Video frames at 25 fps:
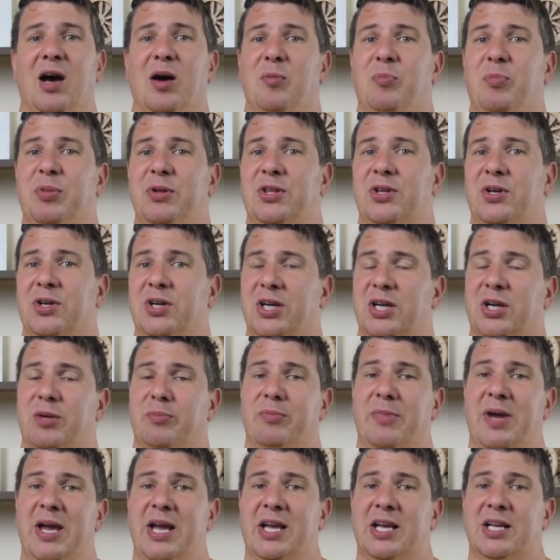but they're going to
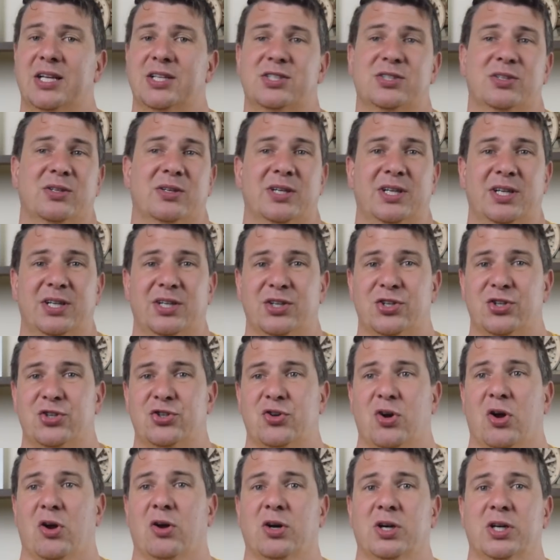make it so that it is
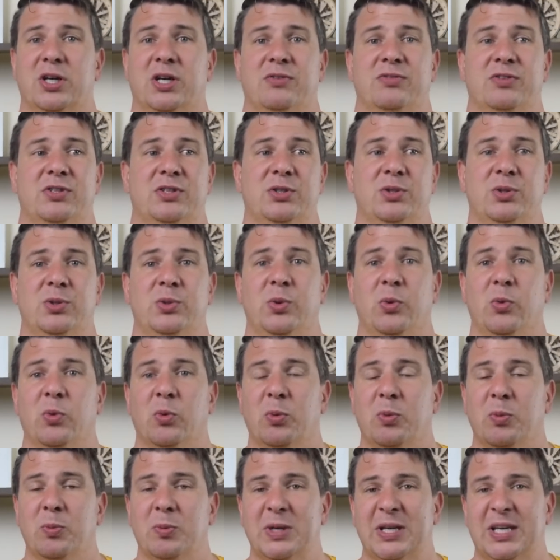strong enough to
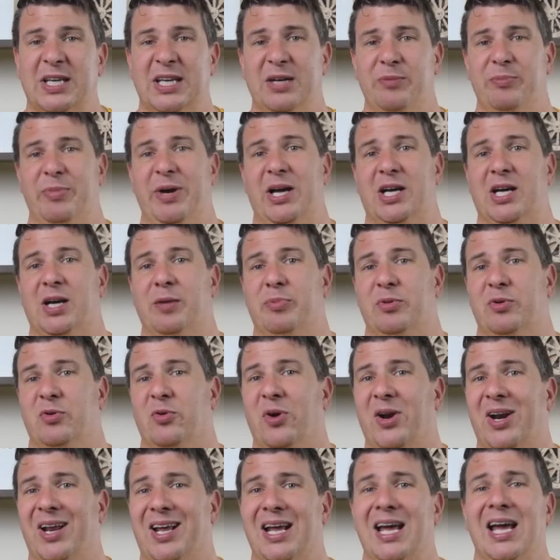get it back up and
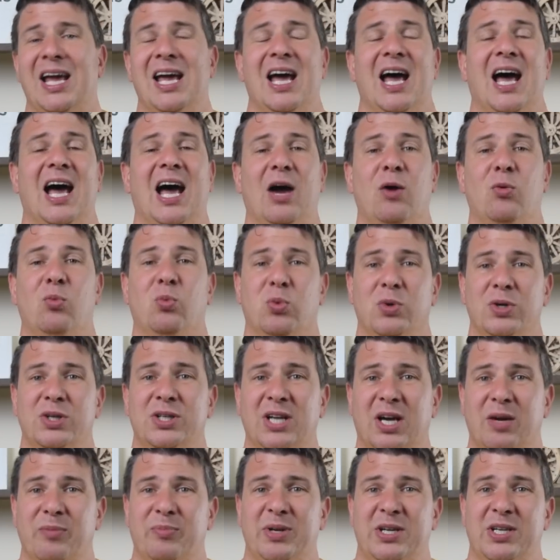running. I would
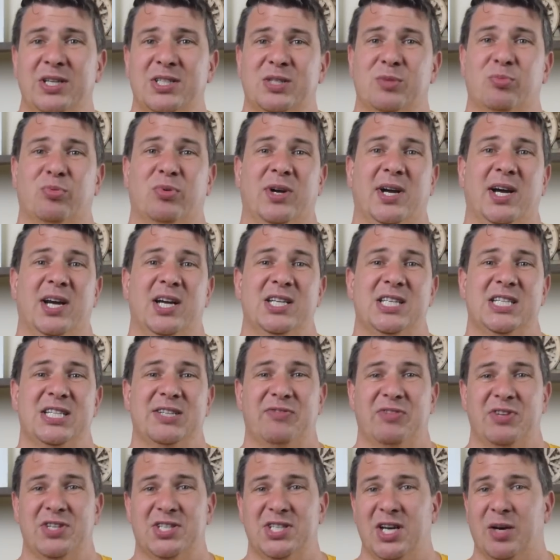not be surprised
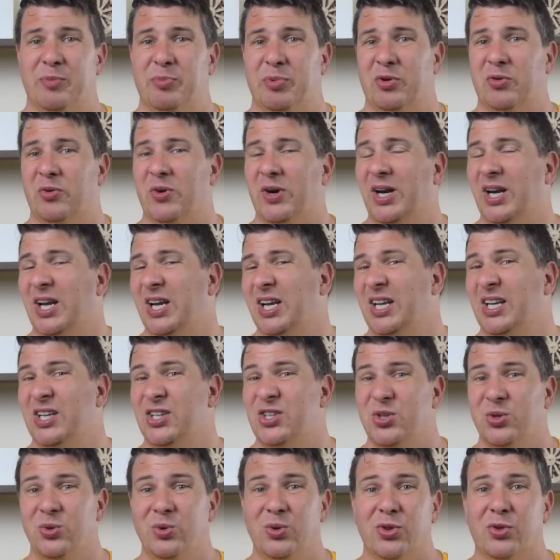if it's up and running in
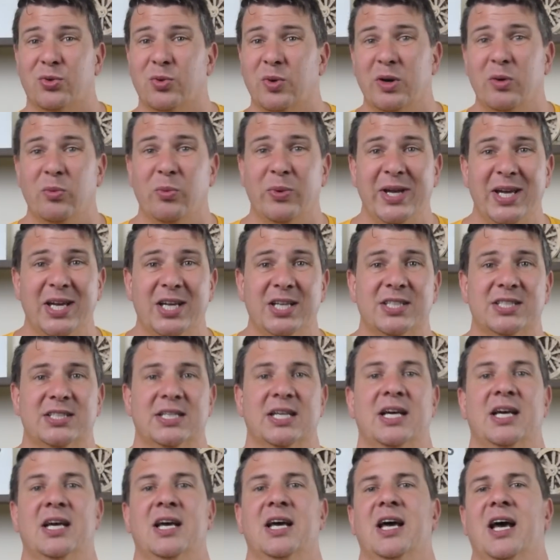2 to 3 weeks,
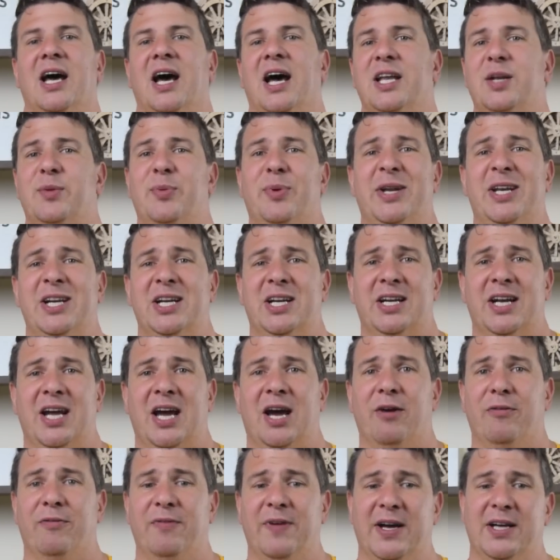depending on
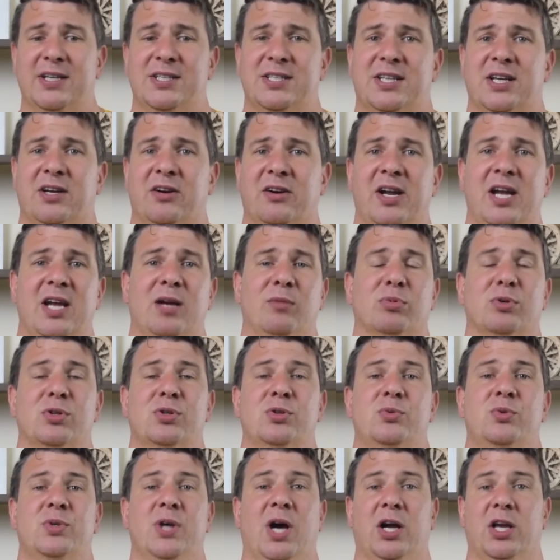how fast they're able
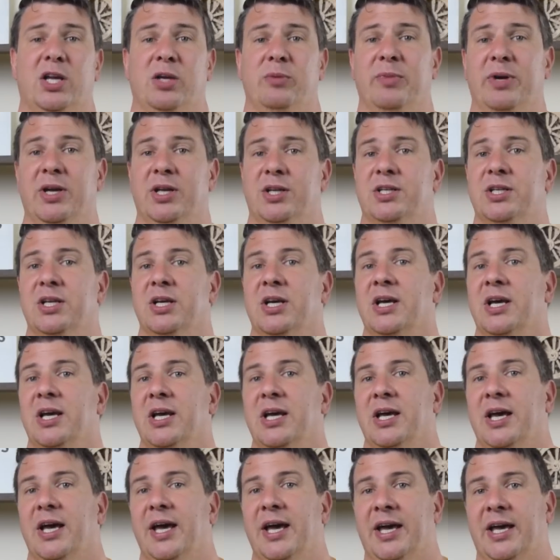to document
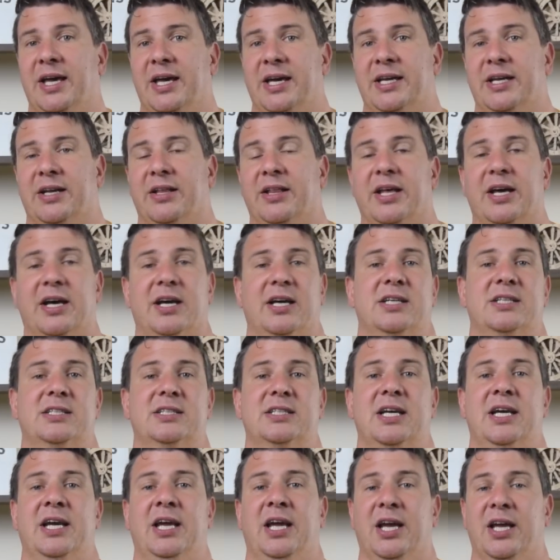and analyze
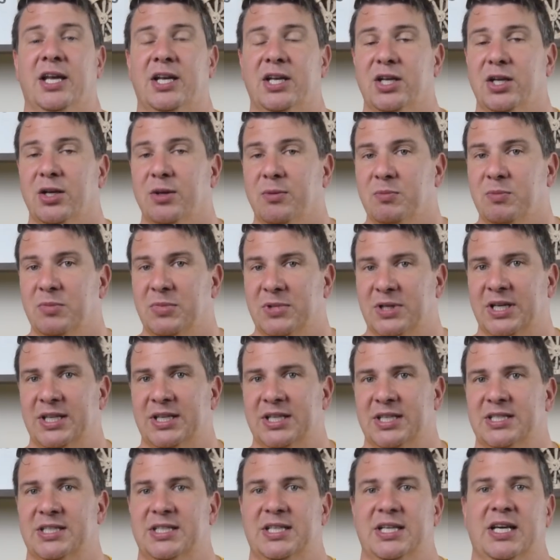and get
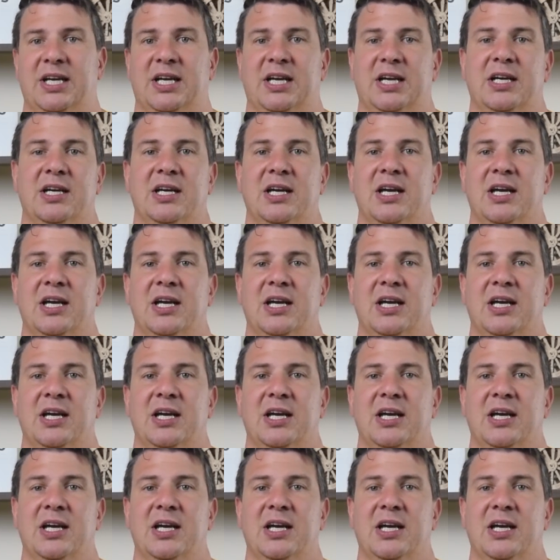this thing